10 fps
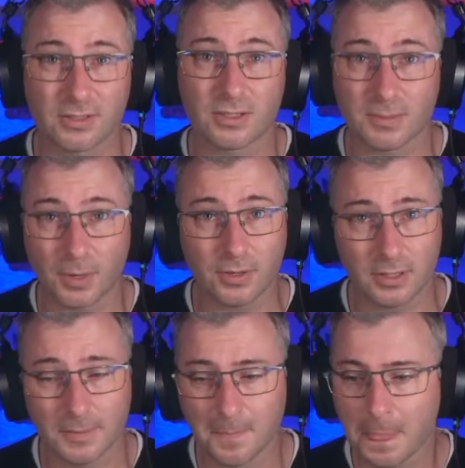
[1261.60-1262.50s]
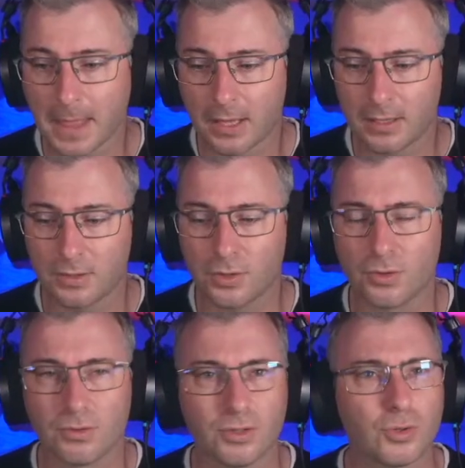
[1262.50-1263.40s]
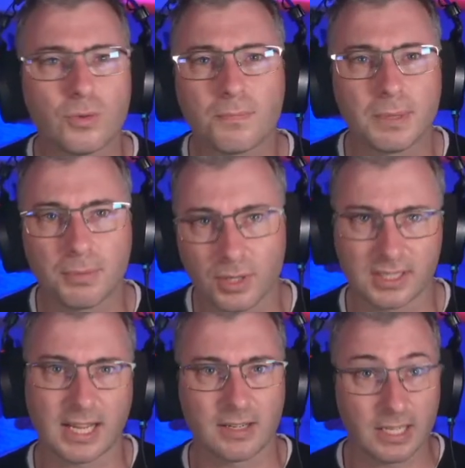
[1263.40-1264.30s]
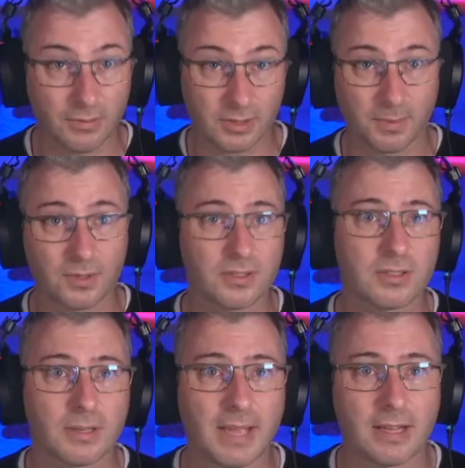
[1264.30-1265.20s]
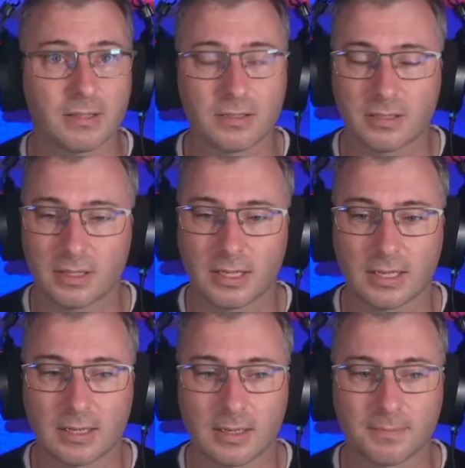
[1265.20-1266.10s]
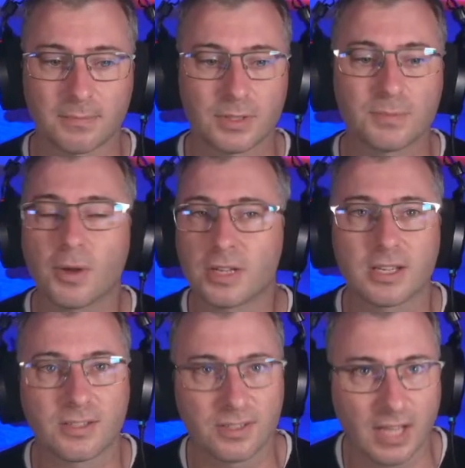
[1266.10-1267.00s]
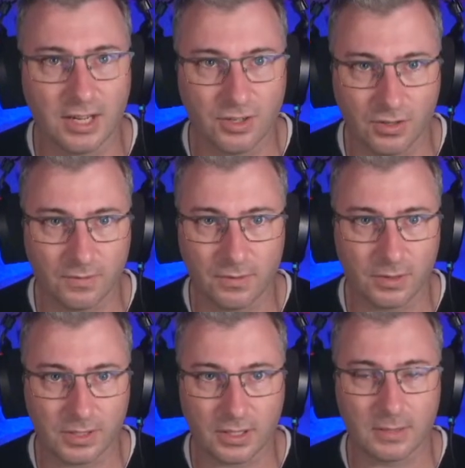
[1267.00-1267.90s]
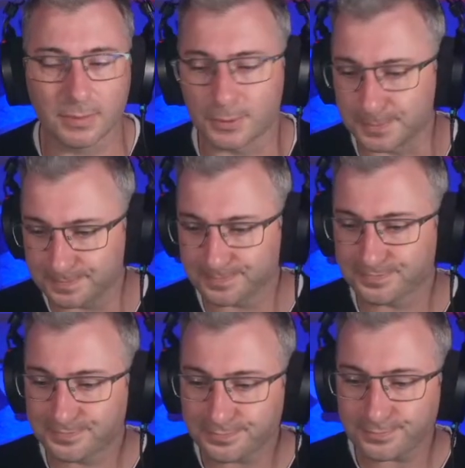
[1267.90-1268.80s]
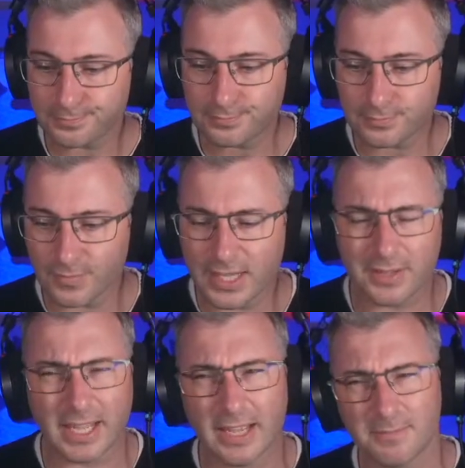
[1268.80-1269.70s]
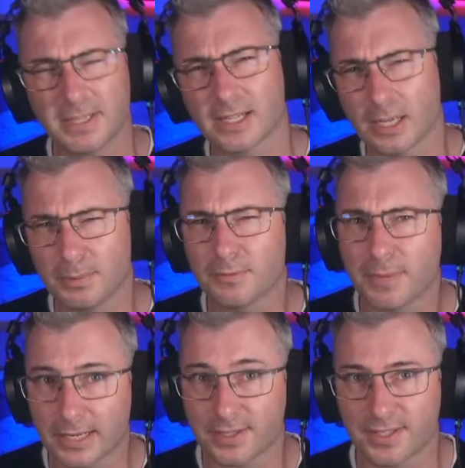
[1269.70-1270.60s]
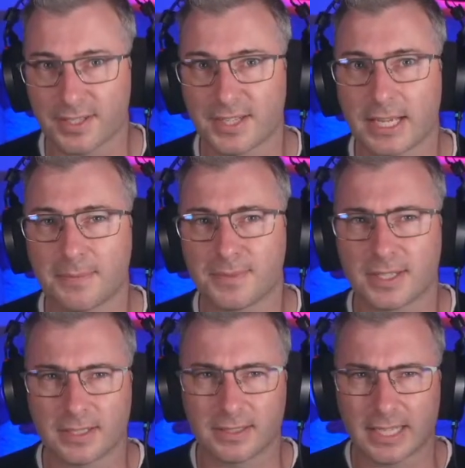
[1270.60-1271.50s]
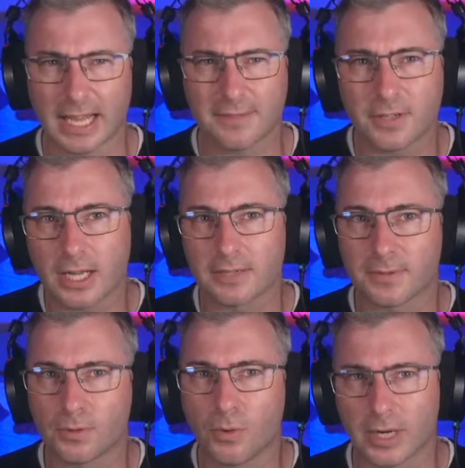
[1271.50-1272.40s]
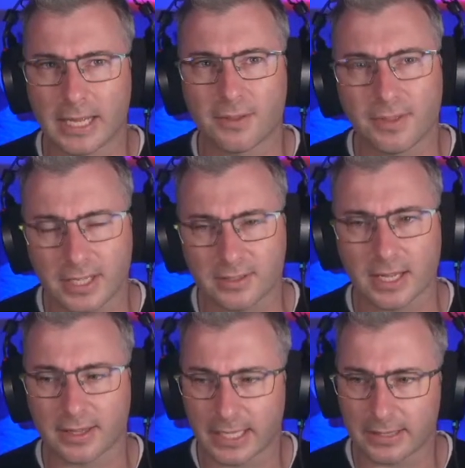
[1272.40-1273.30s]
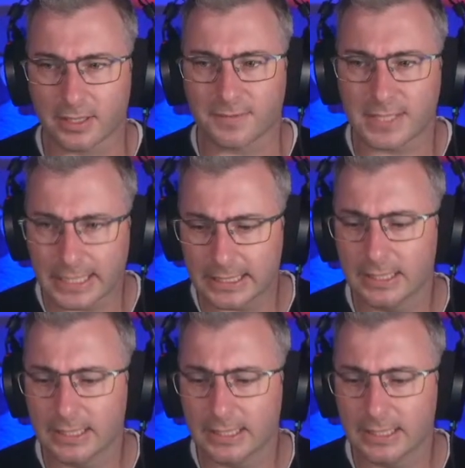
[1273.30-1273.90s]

smoker, you shouldn't be putting down any response about smoking cessation, for example. Now, there have been a couple of practice exams that have kind of caught out things like that I've seen.